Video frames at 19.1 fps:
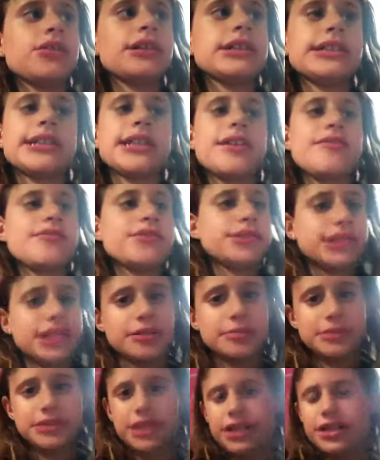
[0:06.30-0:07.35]
to give you
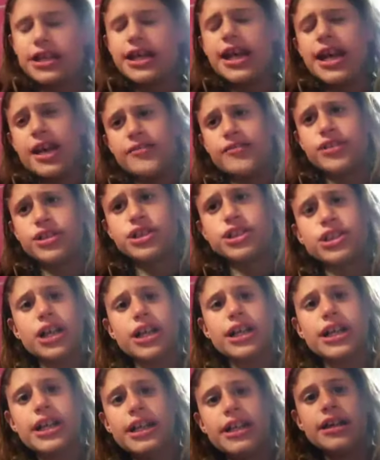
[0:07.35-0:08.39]
tips on if you're
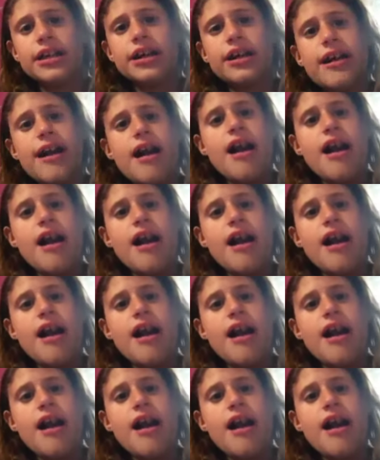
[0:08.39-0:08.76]
starting